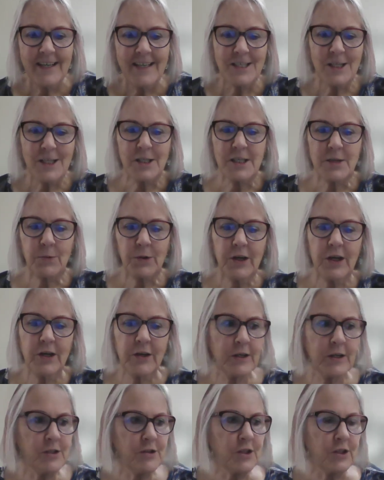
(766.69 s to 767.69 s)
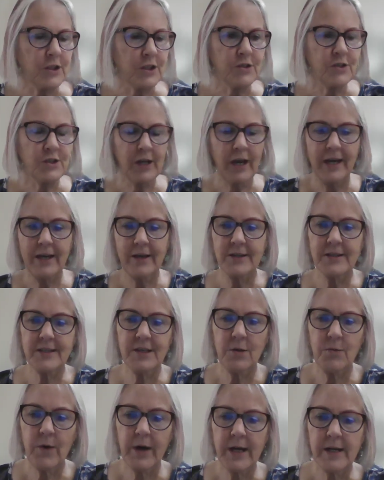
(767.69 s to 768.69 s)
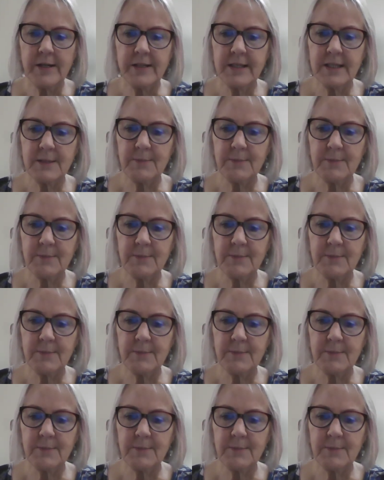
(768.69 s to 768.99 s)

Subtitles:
Since we're here in church, I also wanted to